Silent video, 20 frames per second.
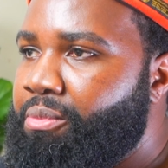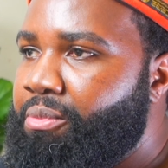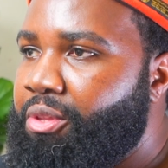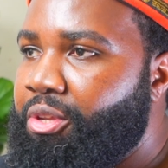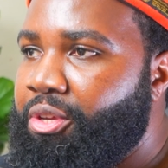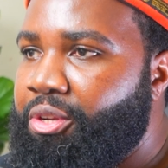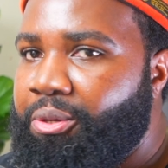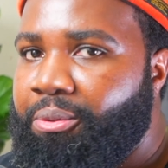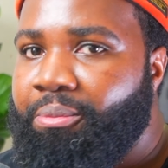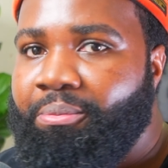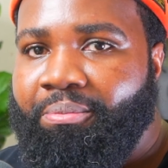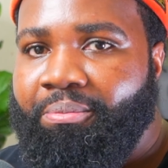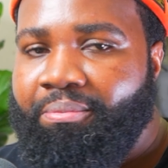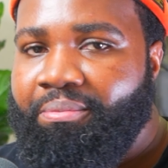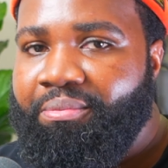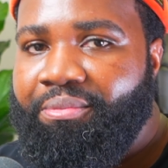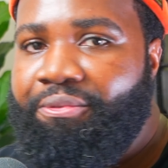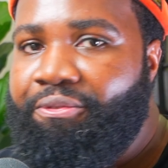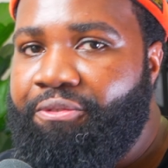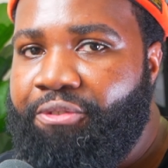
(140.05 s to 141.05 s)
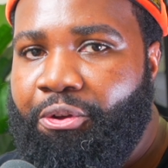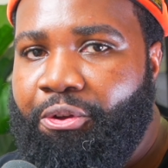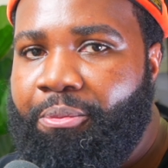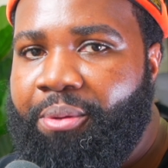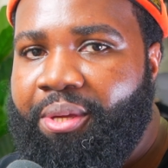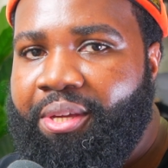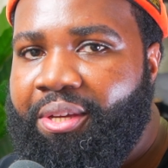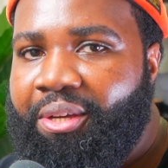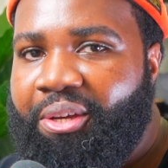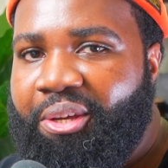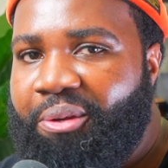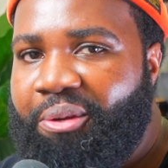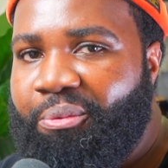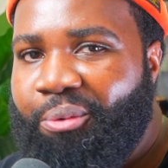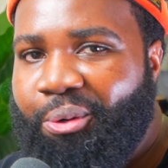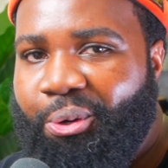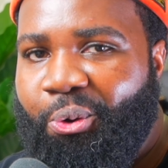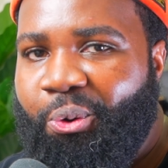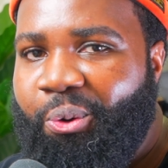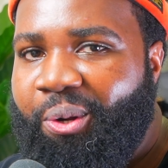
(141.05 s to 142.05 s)
you know, filming and
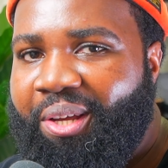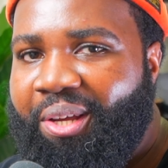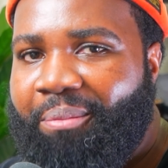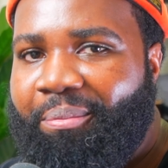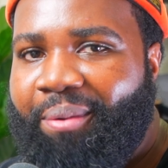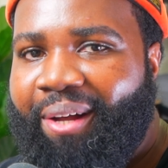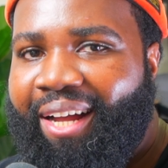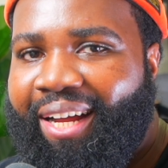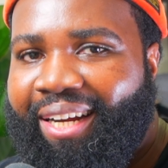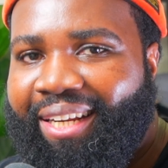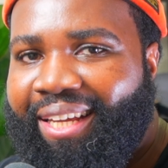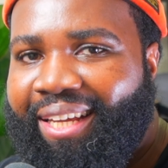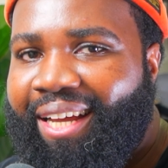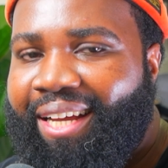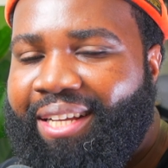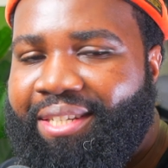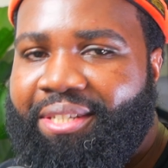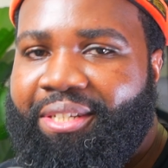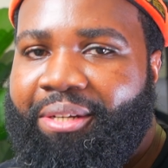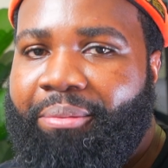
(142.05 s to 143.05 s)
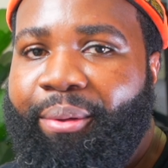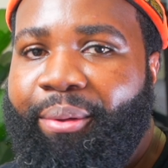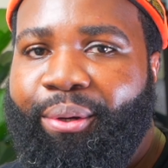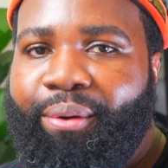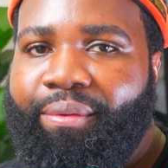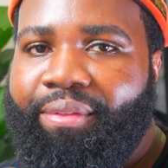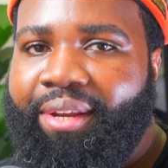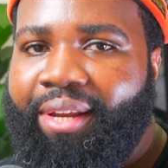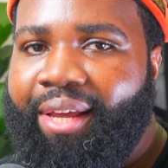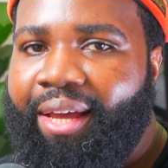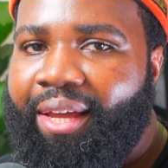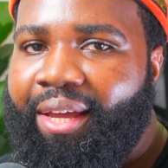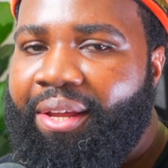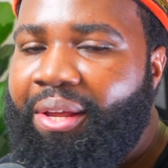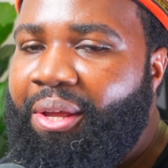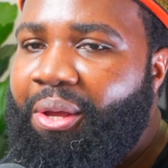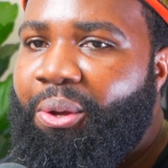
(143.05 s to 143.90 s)
recording a podcast in the middle of the night,